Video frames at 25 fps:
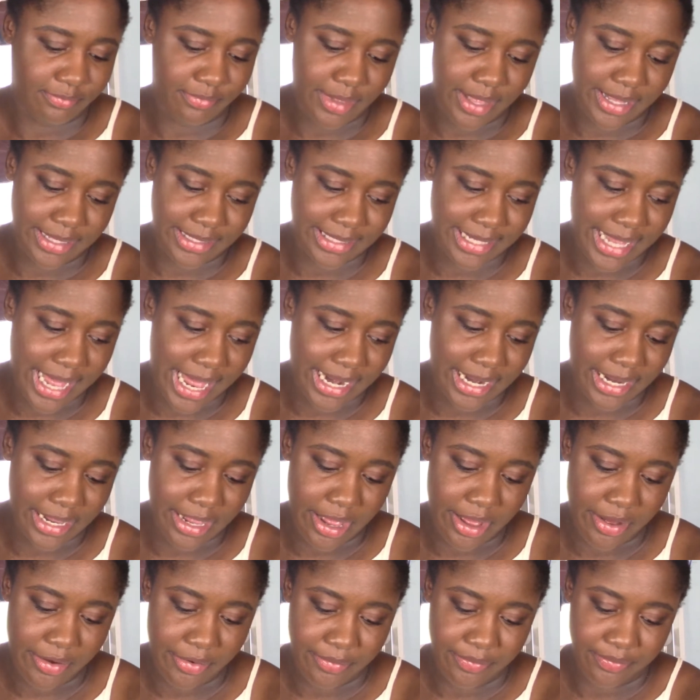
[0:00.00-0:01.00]
it's gotta
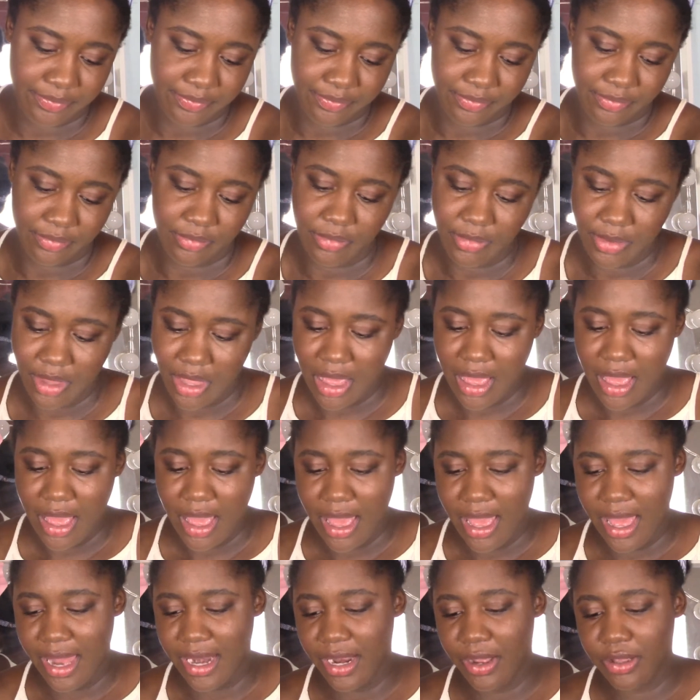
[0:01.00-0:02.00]
go.
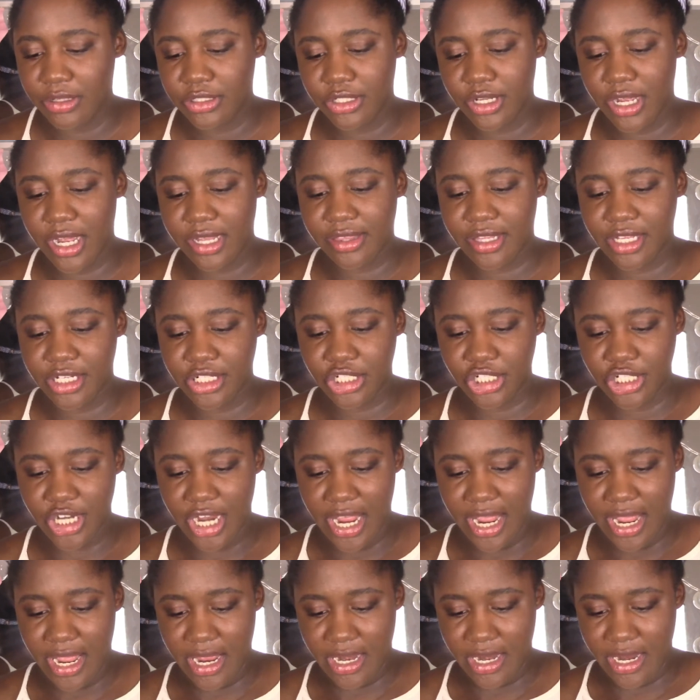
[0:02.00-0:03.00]
And I also got this
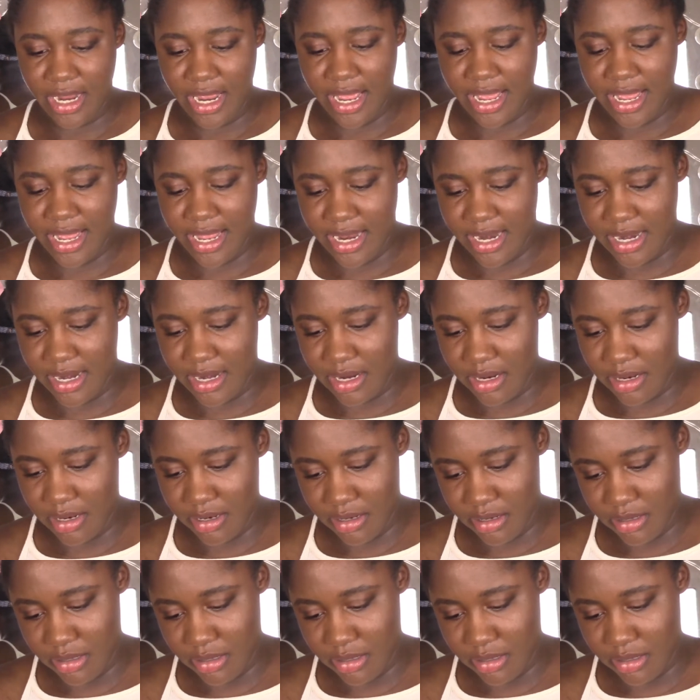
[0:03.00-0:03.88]
shade in